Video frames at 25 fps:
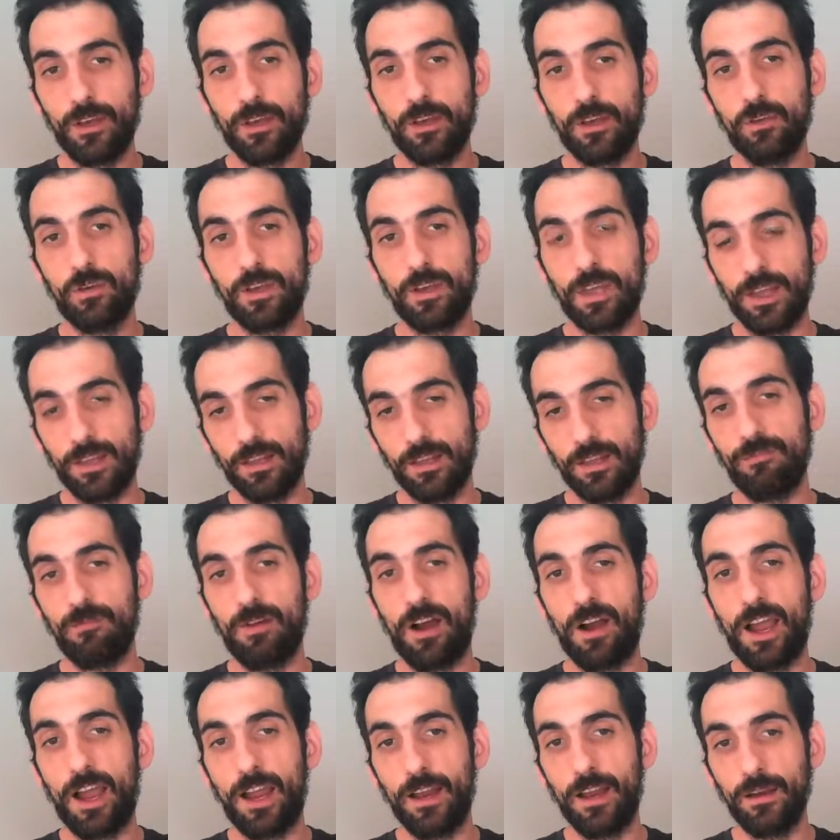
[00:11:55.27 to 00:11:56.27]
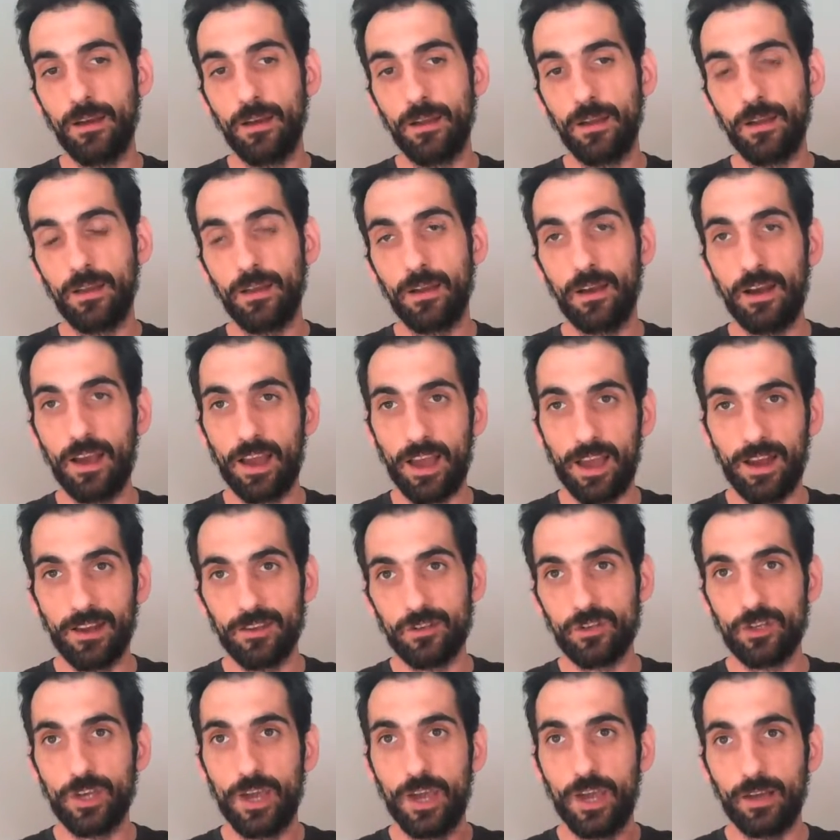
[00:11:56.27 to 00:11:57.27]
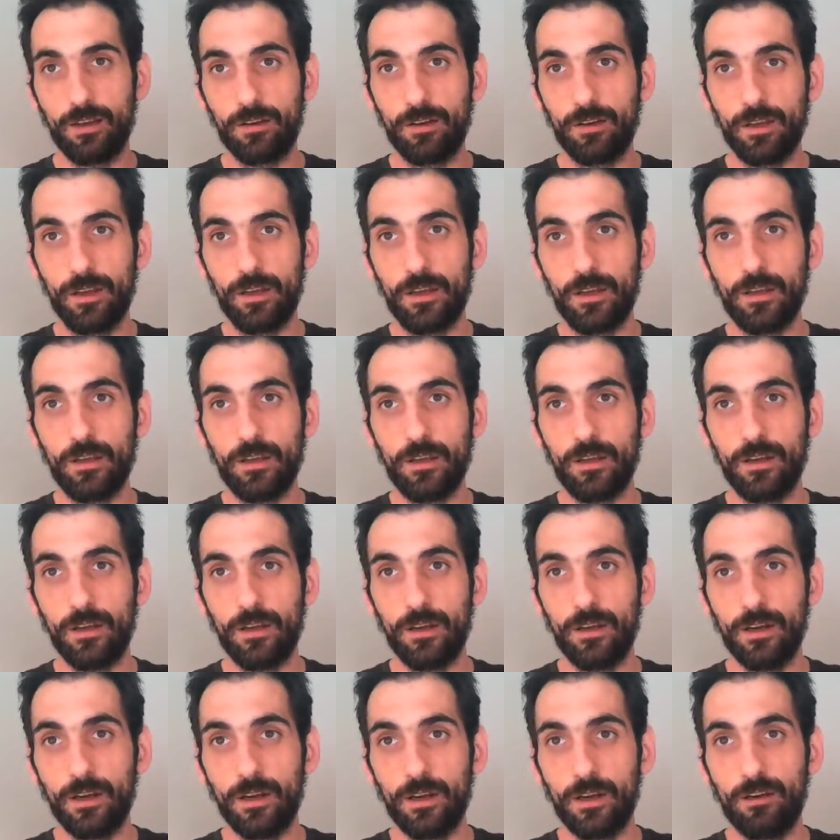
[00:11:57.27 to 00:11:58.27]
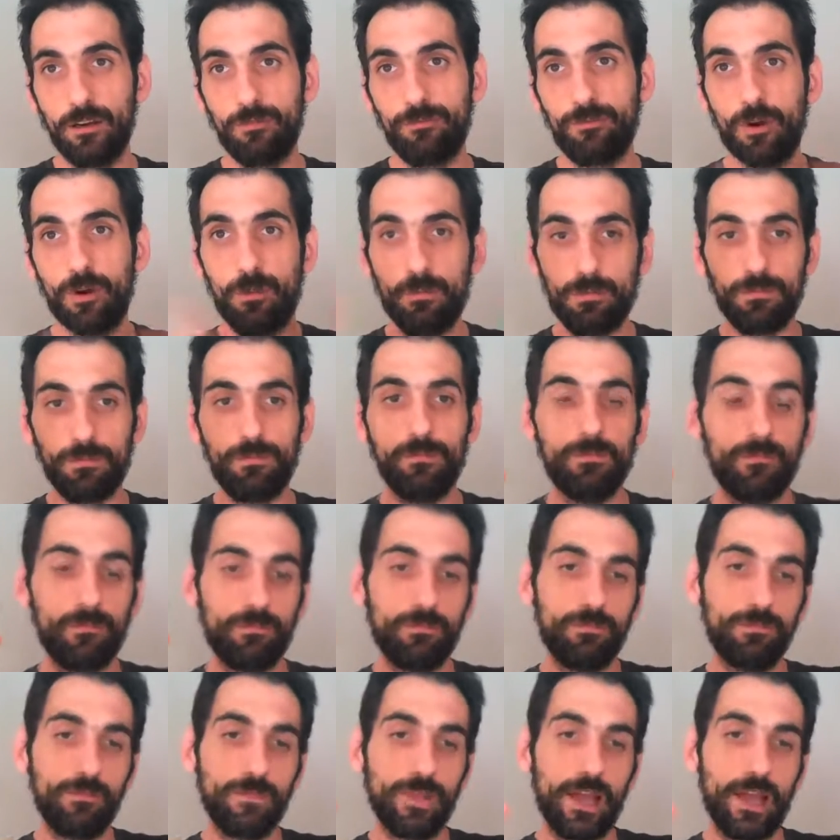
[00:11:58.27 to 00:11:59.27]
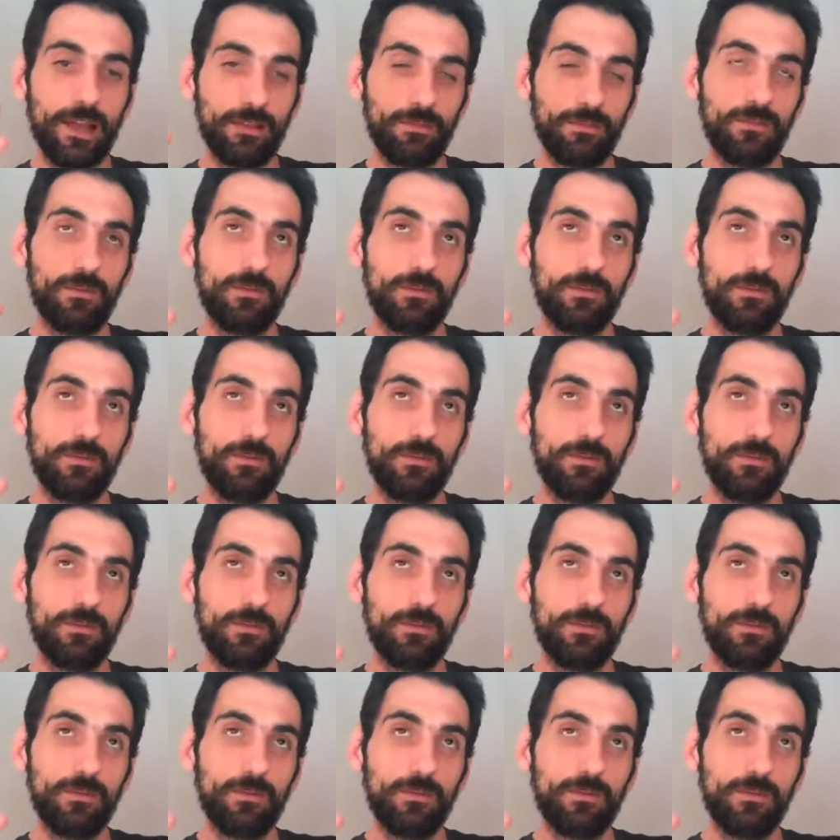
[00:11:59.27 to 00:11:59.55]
can define a health check from that